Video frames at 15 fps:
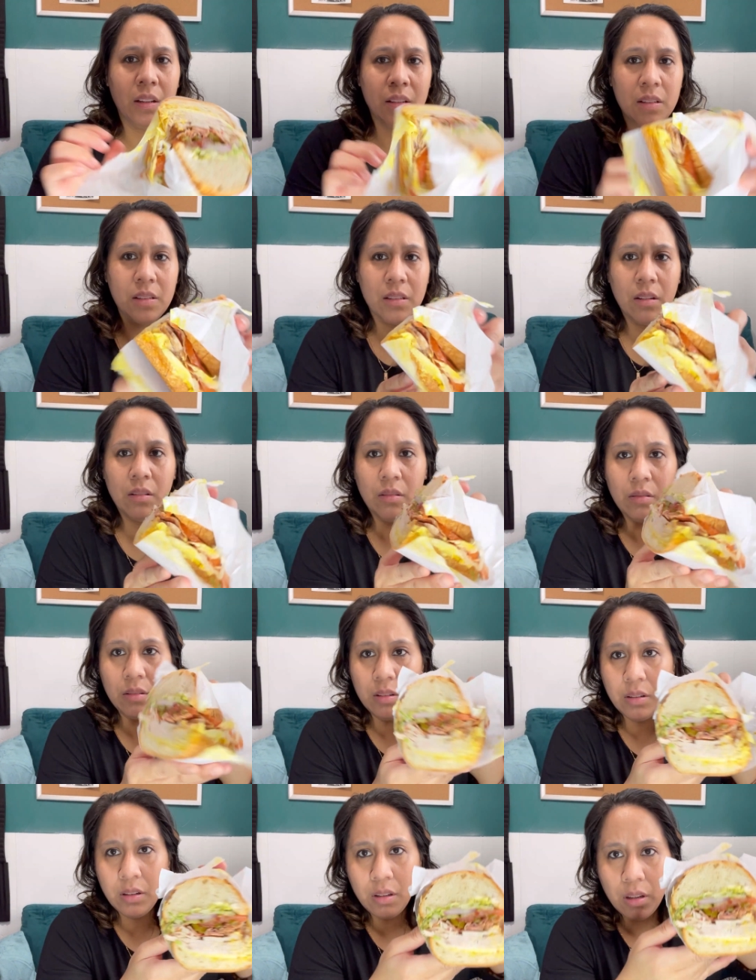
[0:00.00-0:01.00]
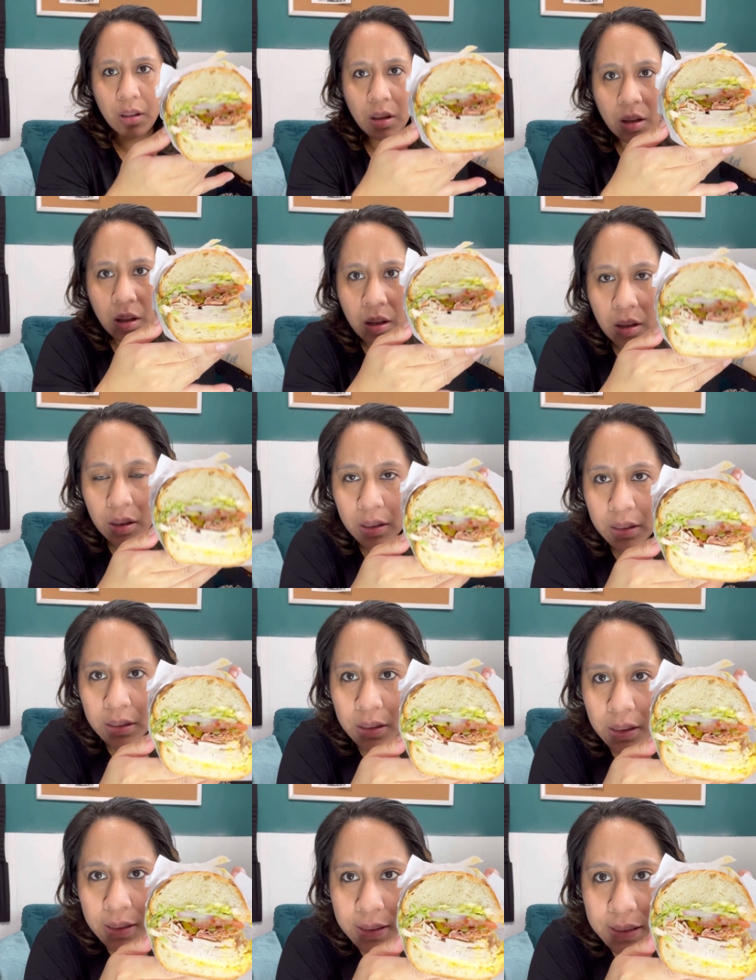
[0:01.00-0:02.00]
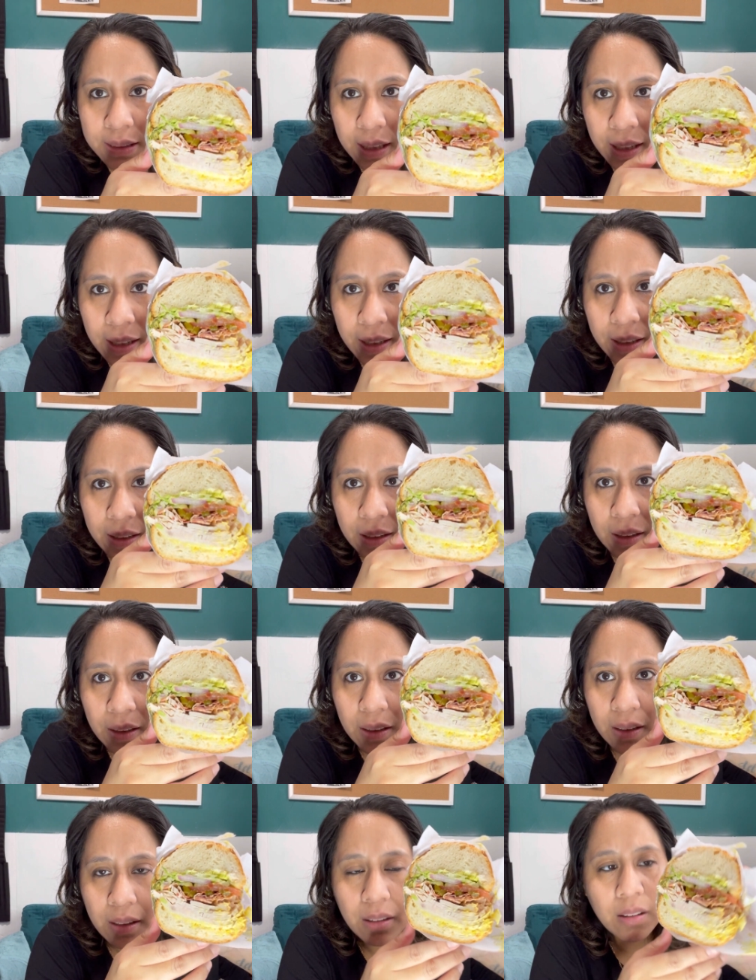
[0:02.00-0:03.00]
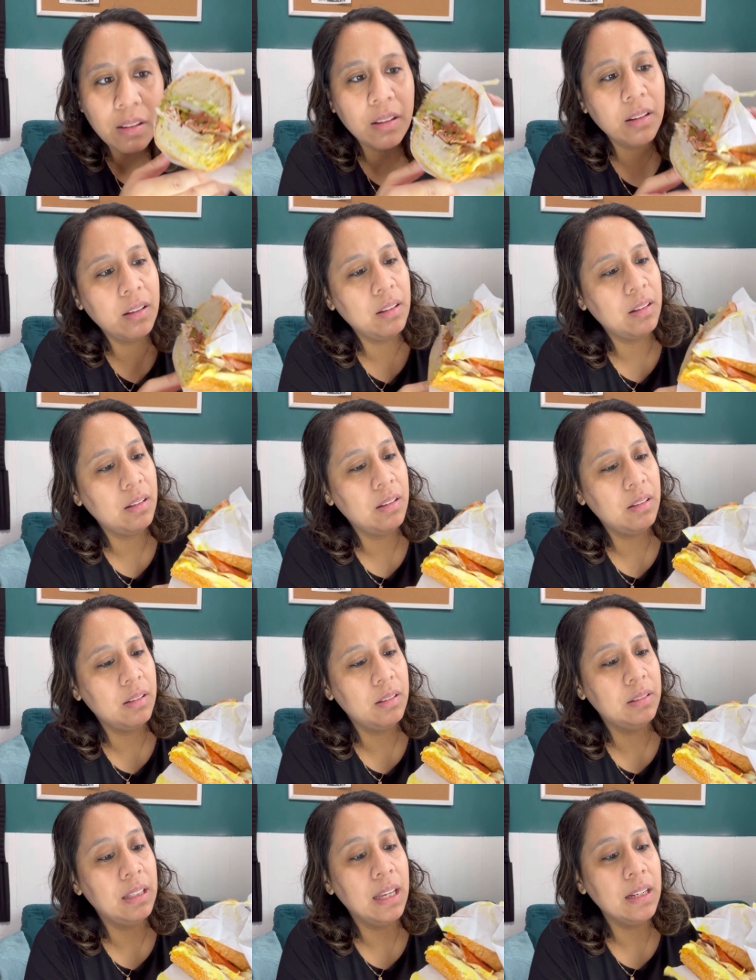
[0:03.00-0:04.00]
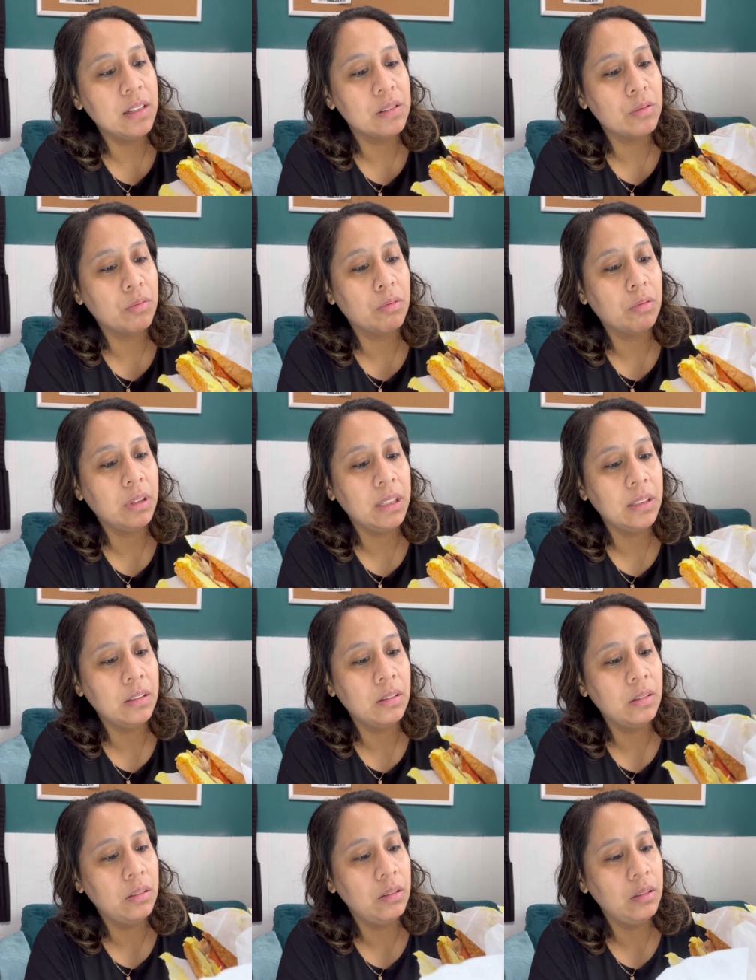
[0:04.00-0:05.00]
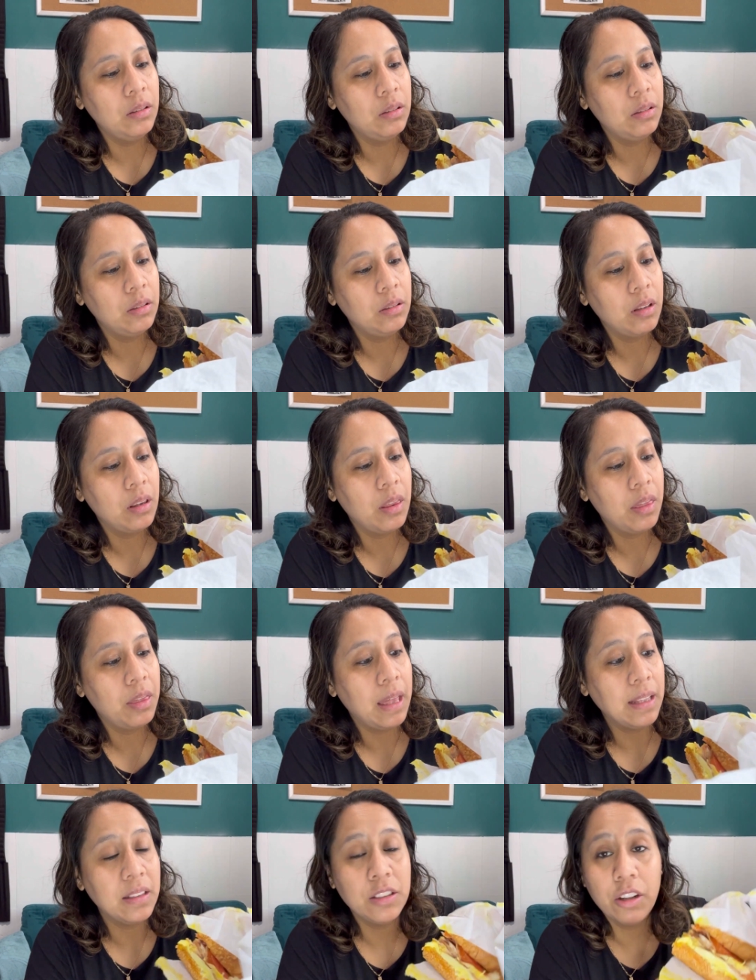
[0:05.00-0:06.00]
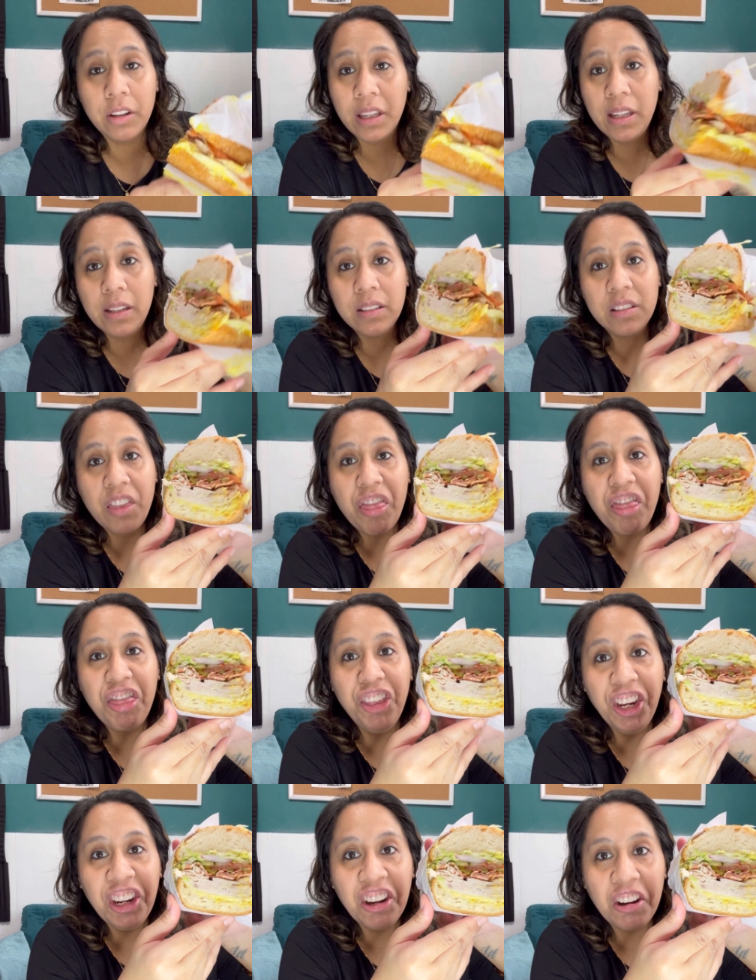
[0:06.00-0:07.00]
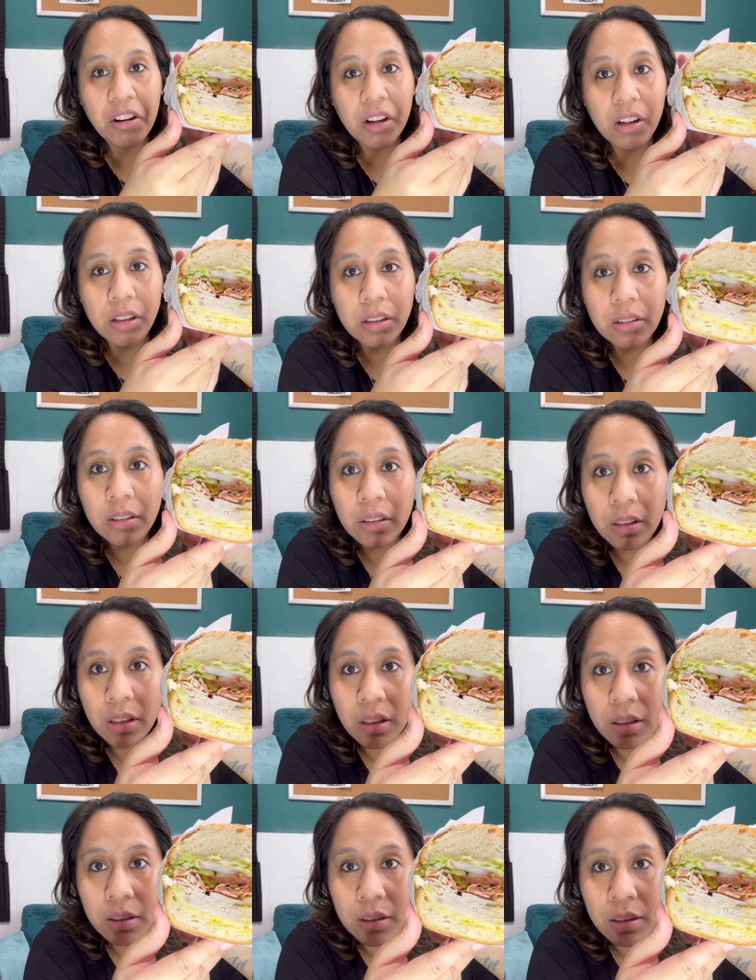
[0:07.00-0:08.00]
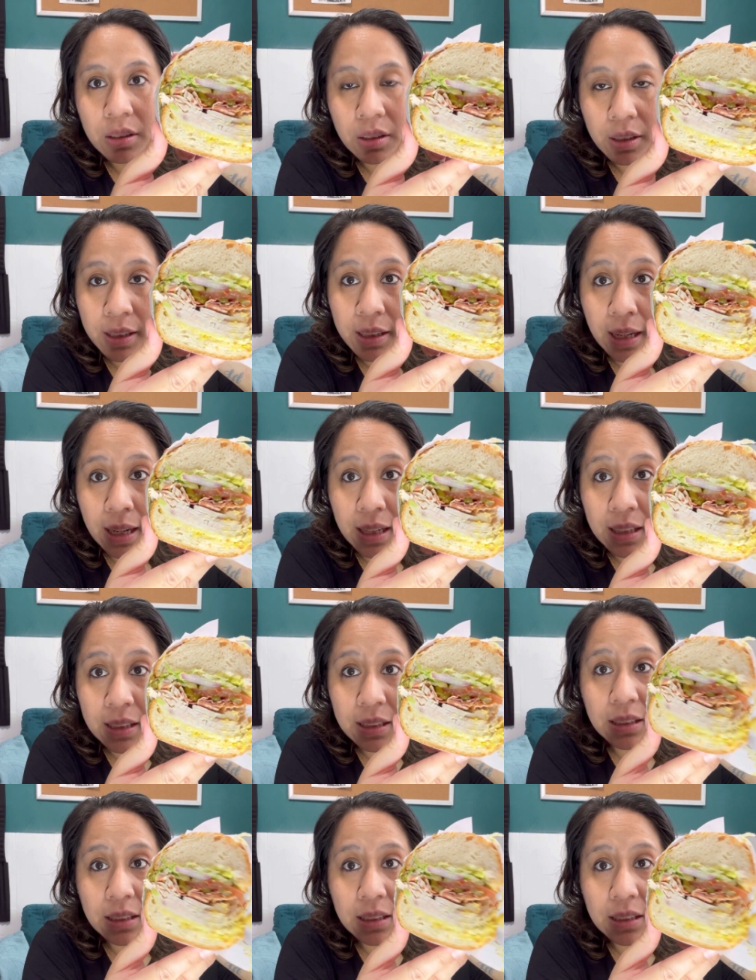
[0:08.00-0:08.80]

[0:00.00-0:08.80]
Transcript: So it looks like that is real. That turkey is thick. Look at that.